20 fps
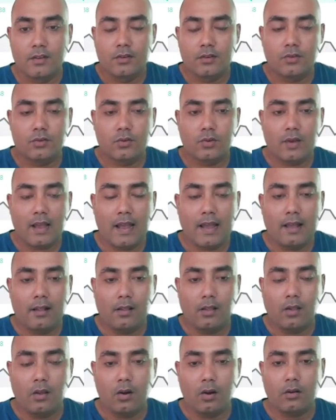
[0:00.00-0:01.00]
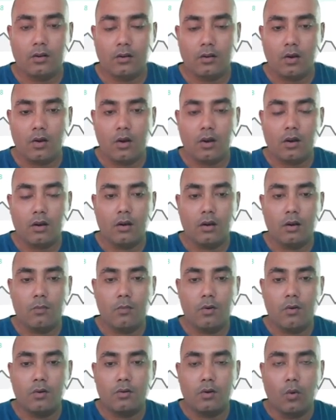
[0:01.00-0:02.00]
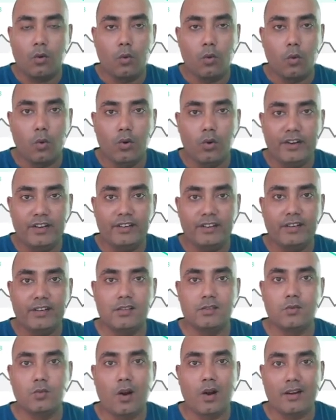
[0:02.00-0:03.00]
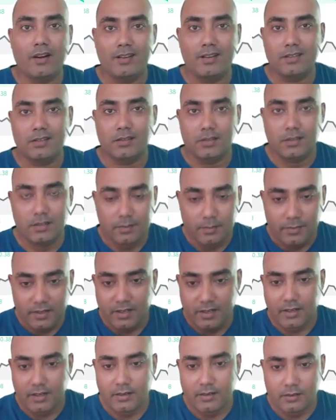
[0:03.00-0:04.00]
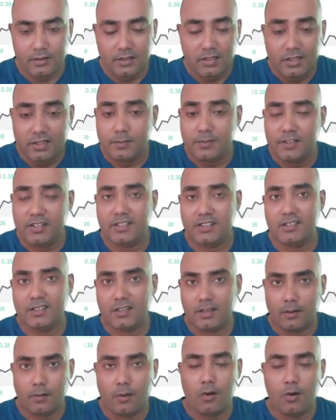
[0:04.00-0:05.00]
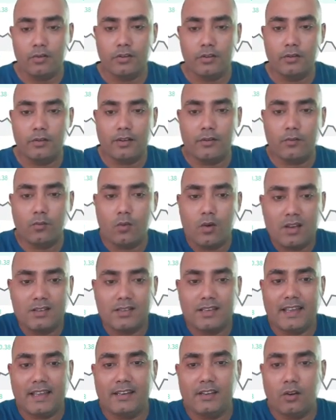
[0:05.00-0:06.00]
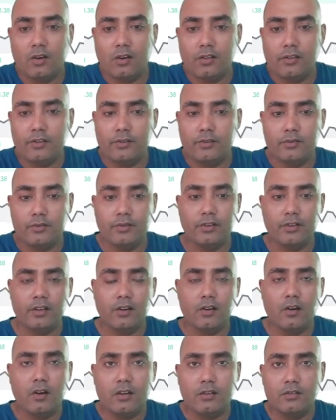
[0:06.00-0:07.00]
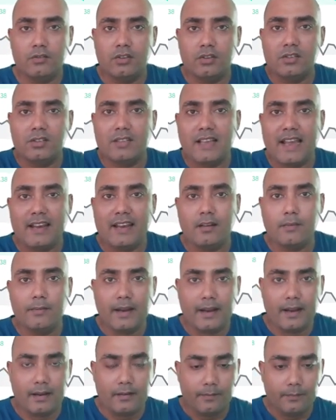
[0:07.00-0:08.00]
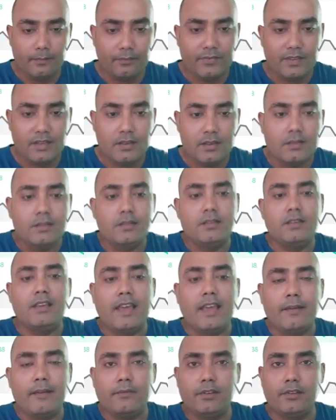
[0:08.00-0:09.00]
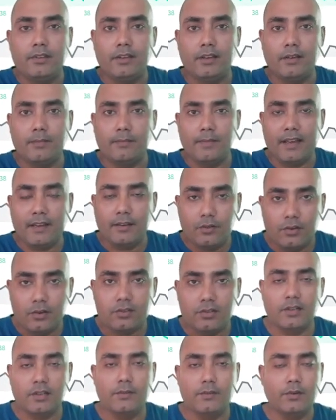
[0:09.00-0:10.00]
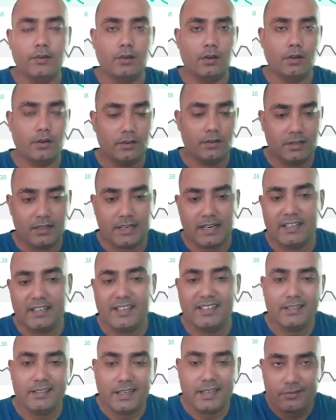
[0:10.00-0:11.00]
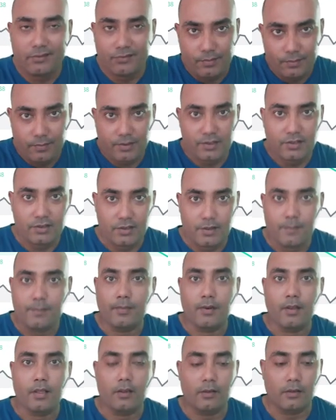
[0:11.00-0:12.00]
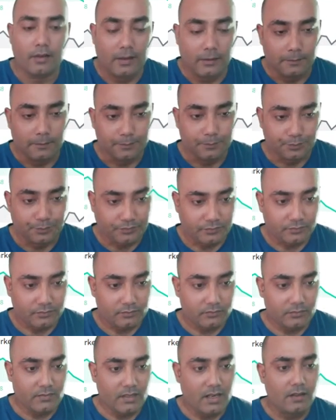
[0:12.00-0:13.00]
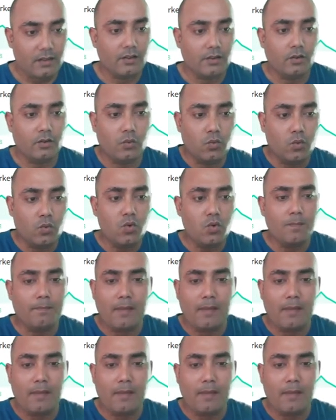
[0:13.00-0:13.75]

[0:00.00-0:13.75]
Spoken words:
So I'll not talk about whole details what this Steemit is about. You can watch any other tutorial or just sign up and see everything by yourself. You'll understand it is extremely simple. Okay, the core